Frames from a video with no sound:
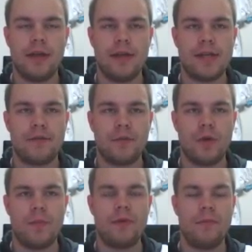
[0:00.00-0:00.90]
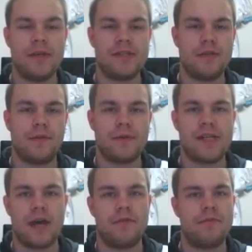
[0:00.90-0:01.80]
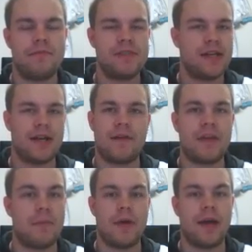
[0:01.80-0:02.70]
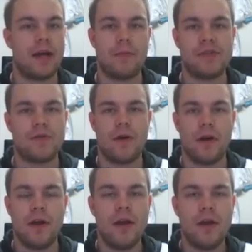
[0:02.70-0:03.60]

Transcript: definitely would have missed in the first half. The second half came back at me strong.